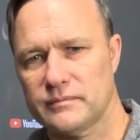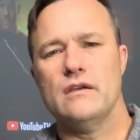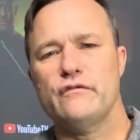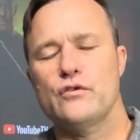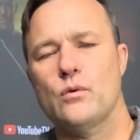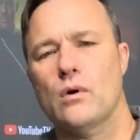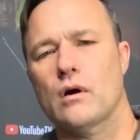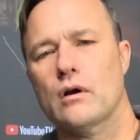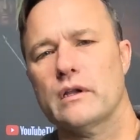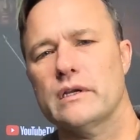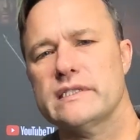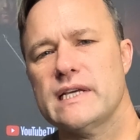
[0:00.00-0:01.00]
If you
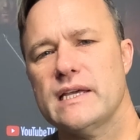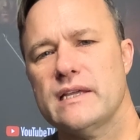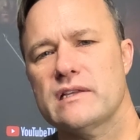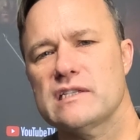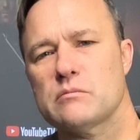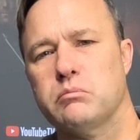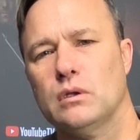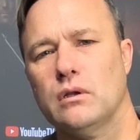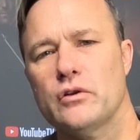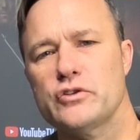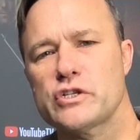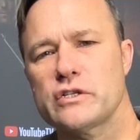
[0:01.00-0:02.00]
are going to take this
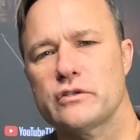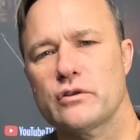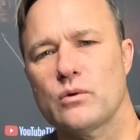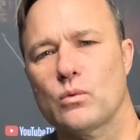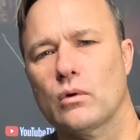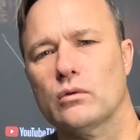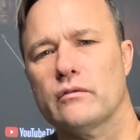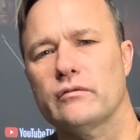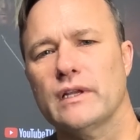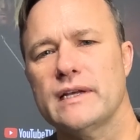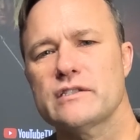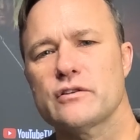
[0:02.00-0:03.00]
plunge into the world
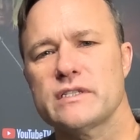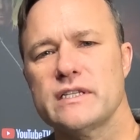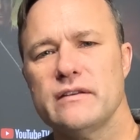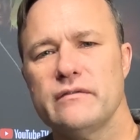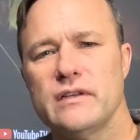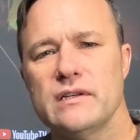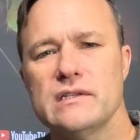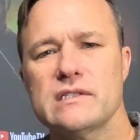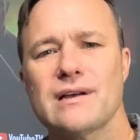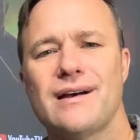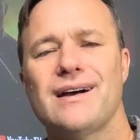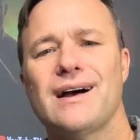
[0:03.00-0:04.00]
of Laser
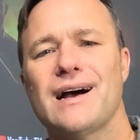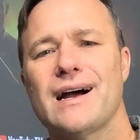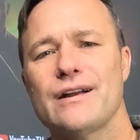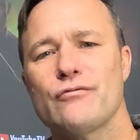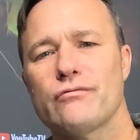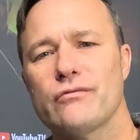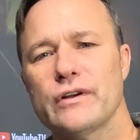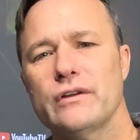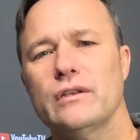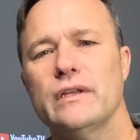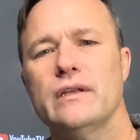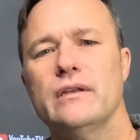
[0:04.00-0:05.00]
TVs, I
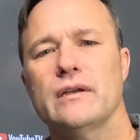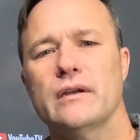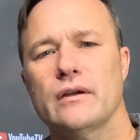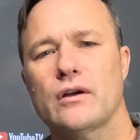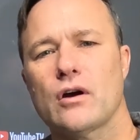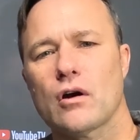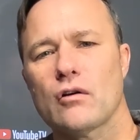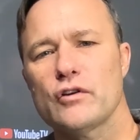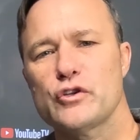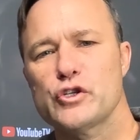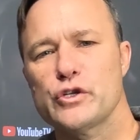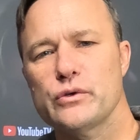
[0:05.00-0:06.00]
really
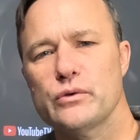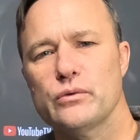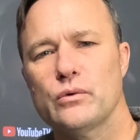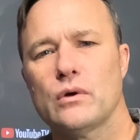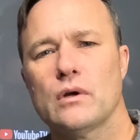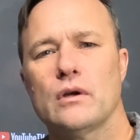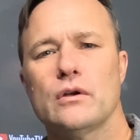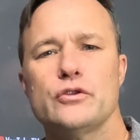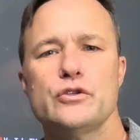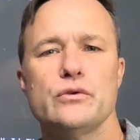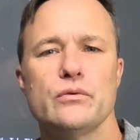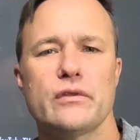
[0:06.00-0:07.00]
encourage you
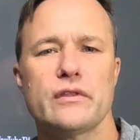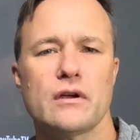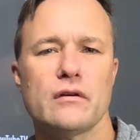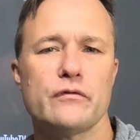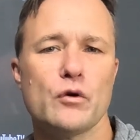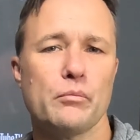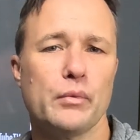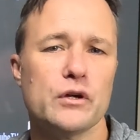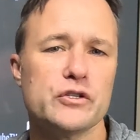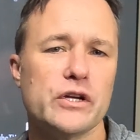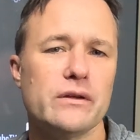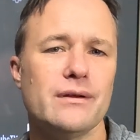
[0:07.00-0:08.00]
to think of your
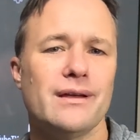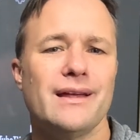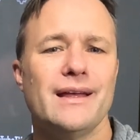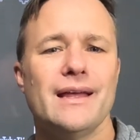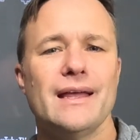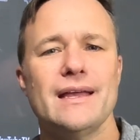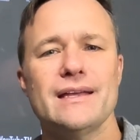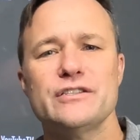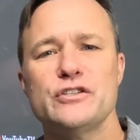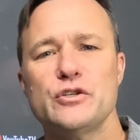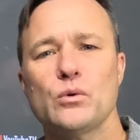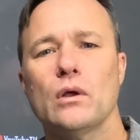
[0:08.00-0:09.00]
budget and
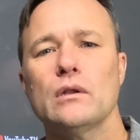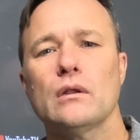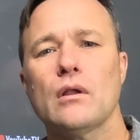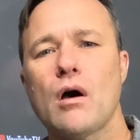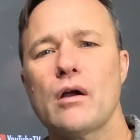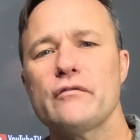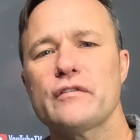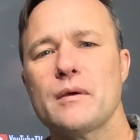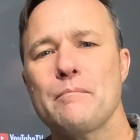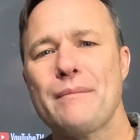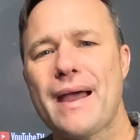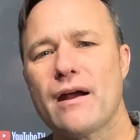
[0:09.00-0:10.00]
to do a lot of
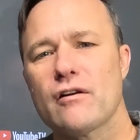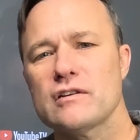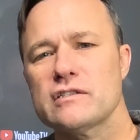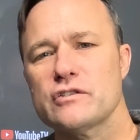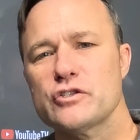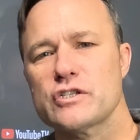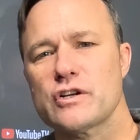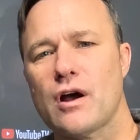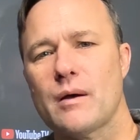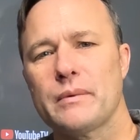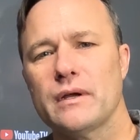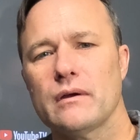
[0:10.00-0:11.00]
comparison
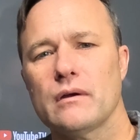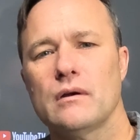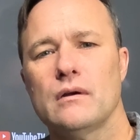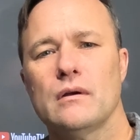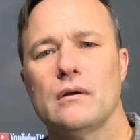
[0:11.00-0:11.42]
shopping